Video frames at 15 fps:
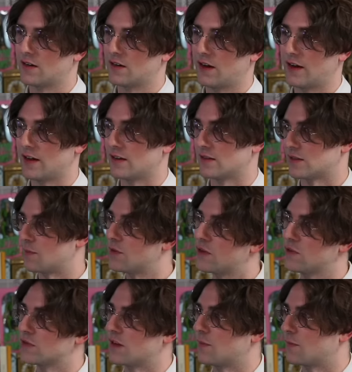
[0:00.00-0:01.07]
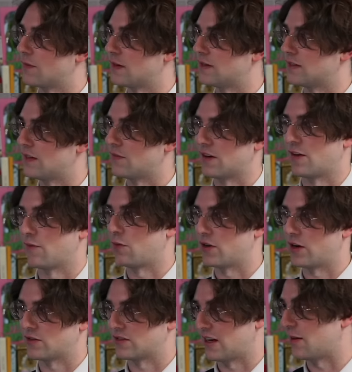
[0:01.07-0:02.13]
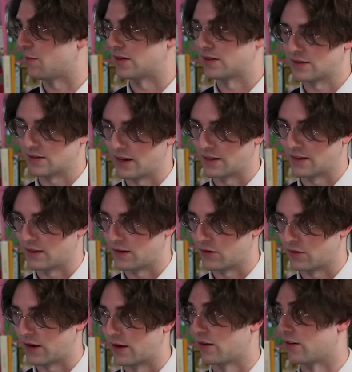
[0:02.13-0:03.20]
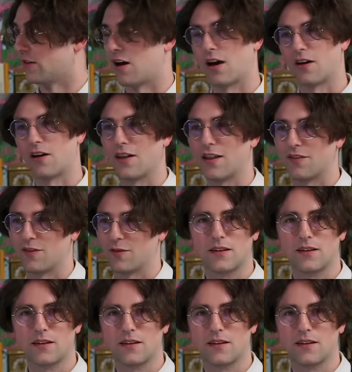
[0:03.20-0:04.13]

and some of those companies even have put out statements saying that they don't care. Not all of them.